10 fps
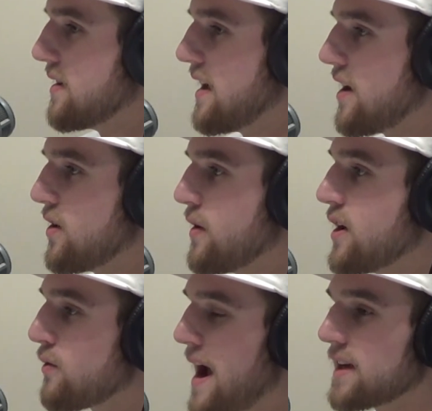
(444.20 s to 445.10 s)
I don't know,
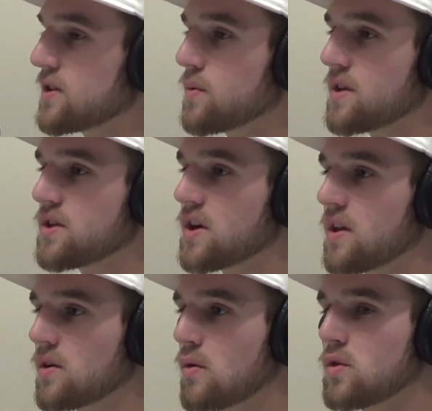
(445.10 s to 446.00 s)
interacted with each
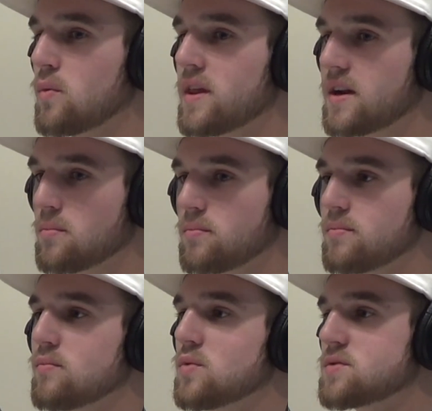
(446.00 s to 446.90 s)
other, or the way that it
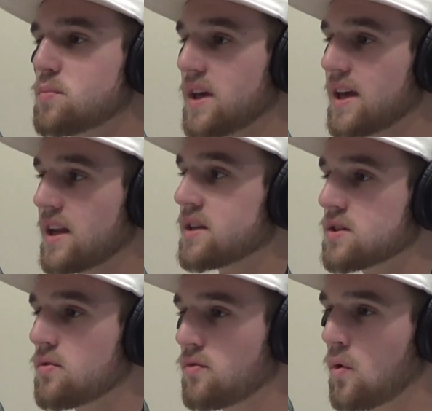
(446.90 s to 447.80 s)
was beginning
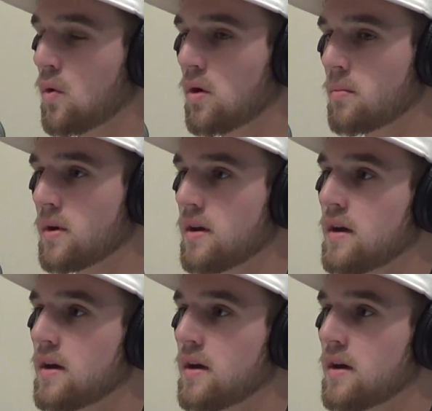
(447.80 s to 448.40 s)
to form